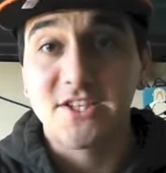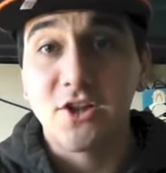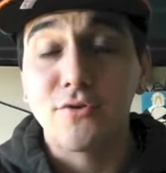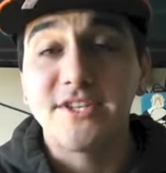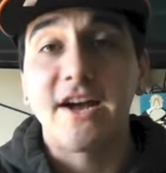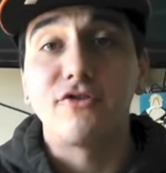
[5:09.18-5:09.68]

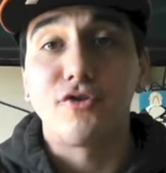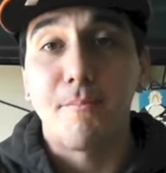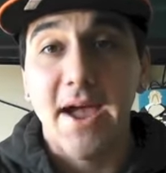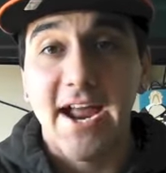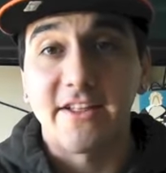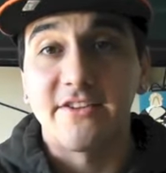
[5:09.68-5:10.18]
slowed down
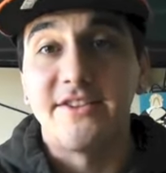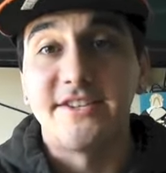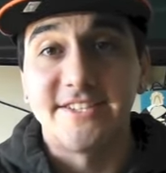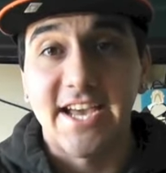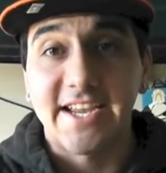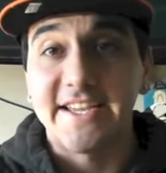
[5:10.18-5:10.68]
dramatically.
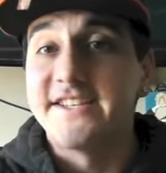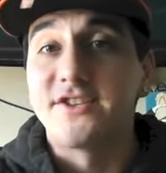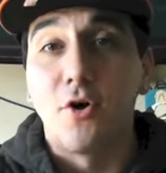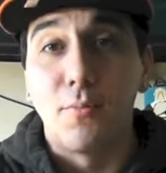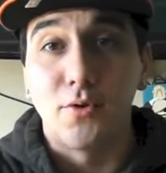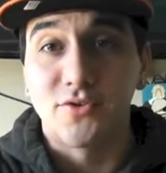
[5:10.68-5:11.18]
The deck
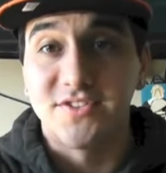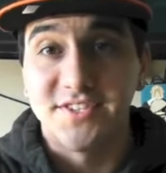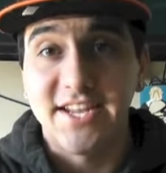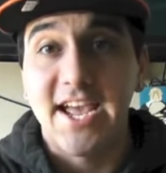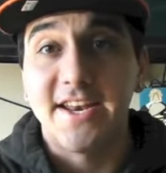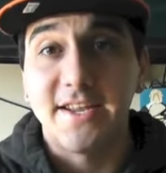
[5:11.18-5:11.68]
is
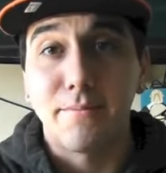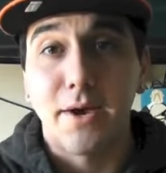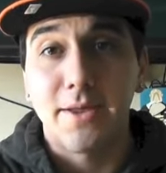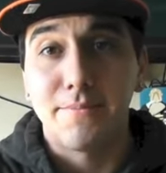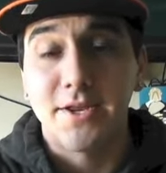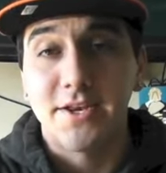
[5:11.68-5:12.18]
almost dead in
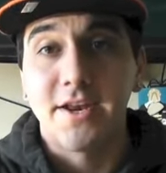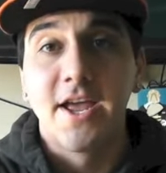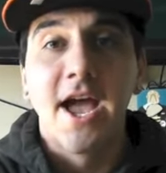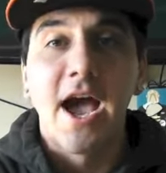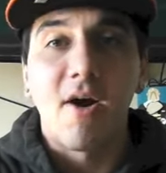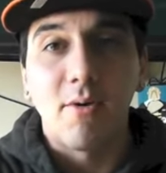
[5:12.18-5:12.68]
my opinion.
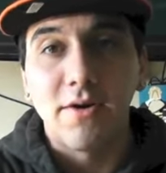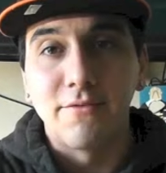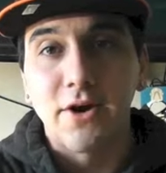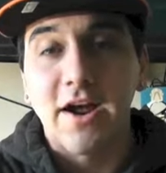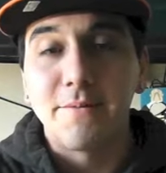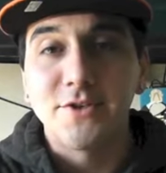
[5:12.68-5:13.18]

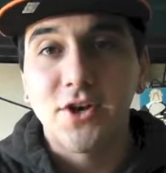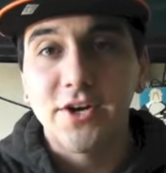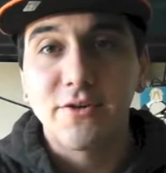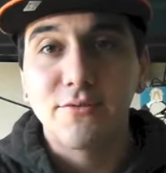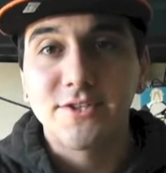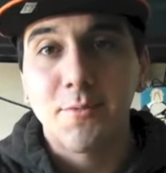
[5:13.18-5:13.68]
However, I've been
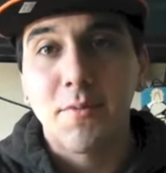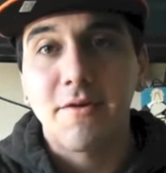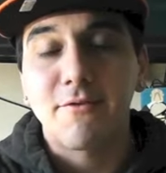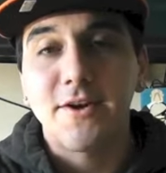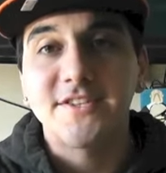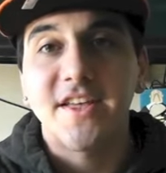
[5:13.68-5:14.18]
talking with some of
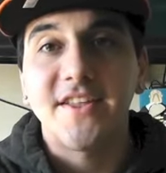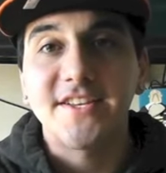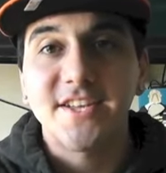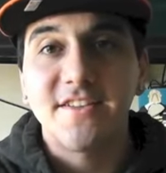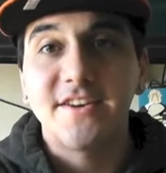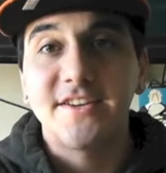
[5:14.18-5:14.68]
my friends and they
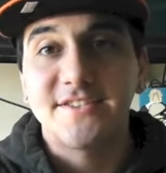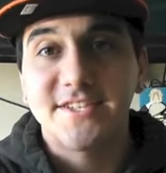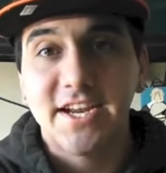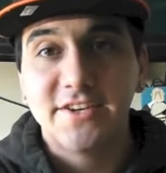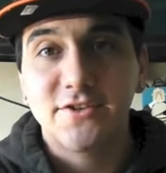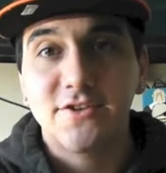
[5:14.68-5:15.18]
say that
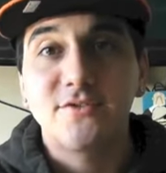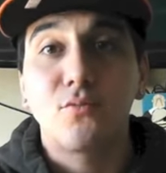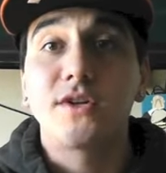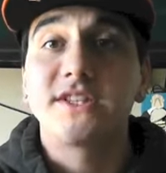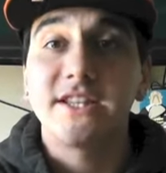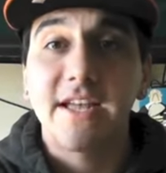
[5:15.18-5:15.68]
Inzektors,
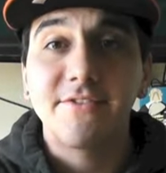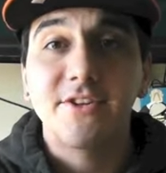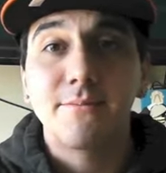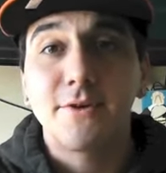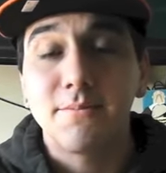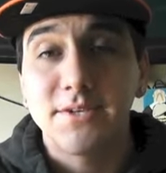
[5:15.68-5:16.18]
what's left
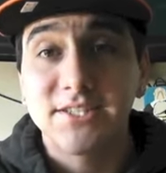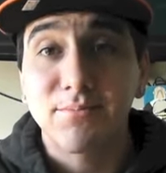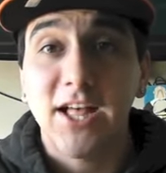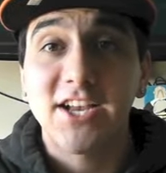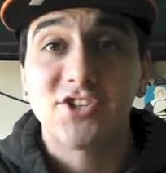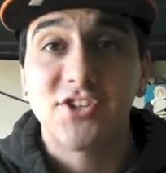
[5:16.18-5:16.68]
of them could be
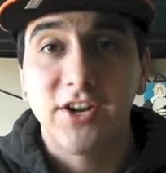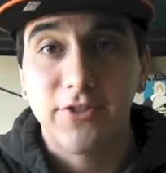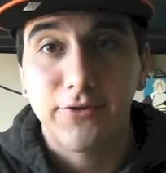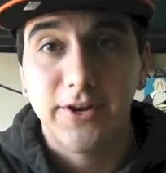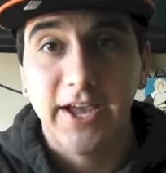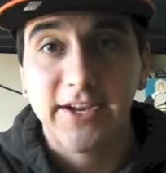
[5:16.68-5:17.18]
splashed in
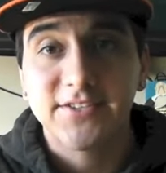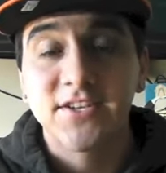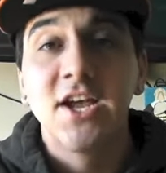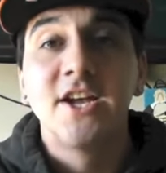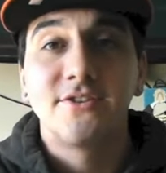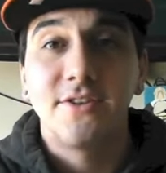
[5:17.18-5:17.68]
other
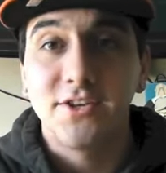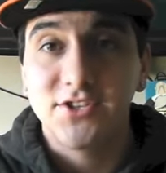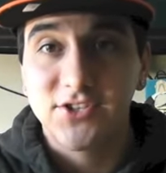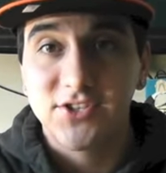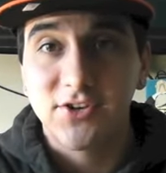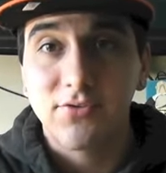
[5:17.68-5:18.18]
decks. So they
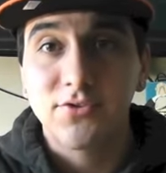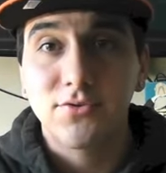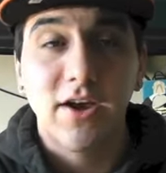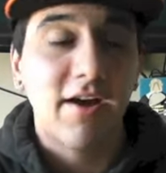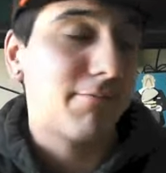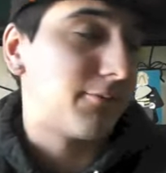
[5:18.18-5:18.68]
still
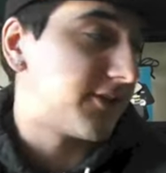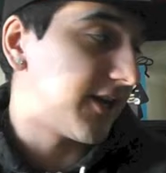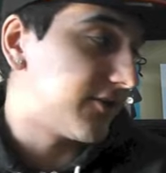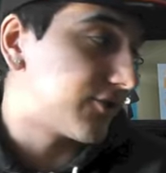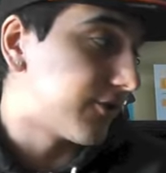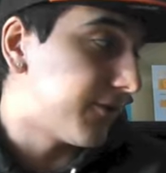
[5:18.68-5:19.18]
do have
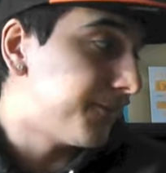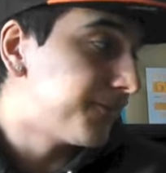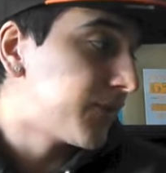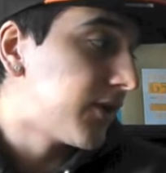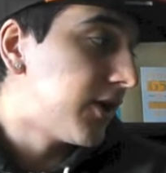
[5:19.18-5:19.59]
potential.